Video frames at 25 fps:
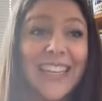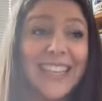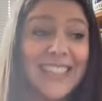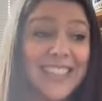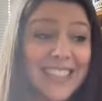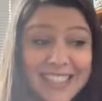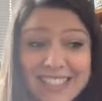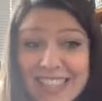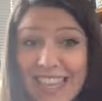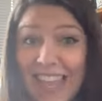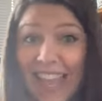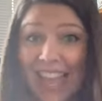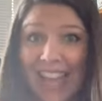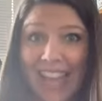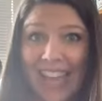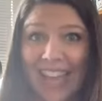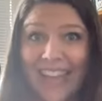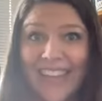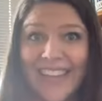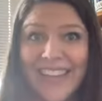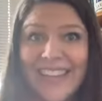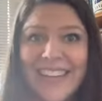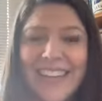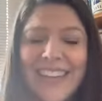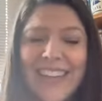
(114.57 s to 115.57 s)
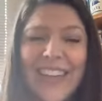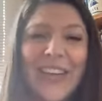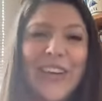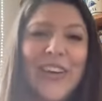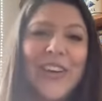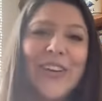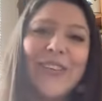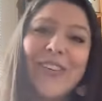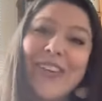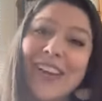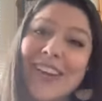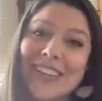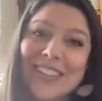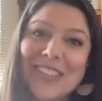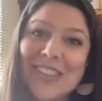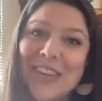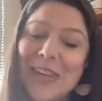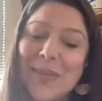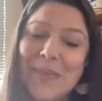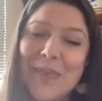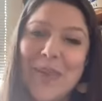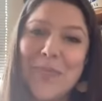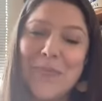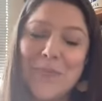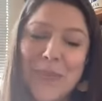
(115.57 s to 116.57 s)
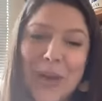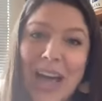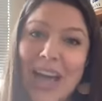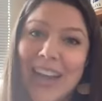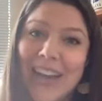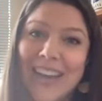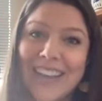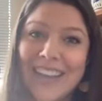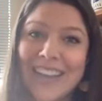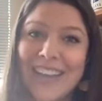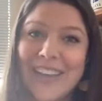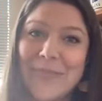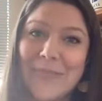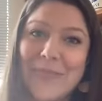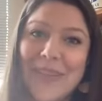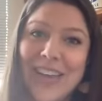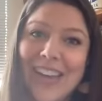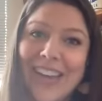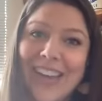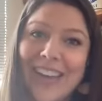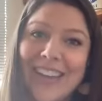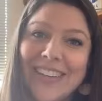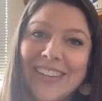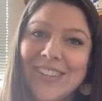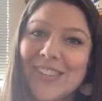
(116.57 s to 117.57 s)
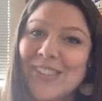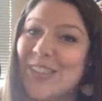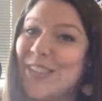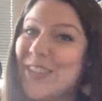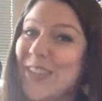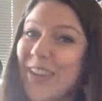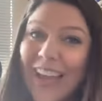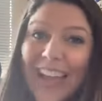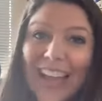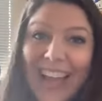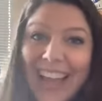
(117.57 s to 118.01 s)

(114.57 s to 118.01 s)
Today, we're going to talk about body image.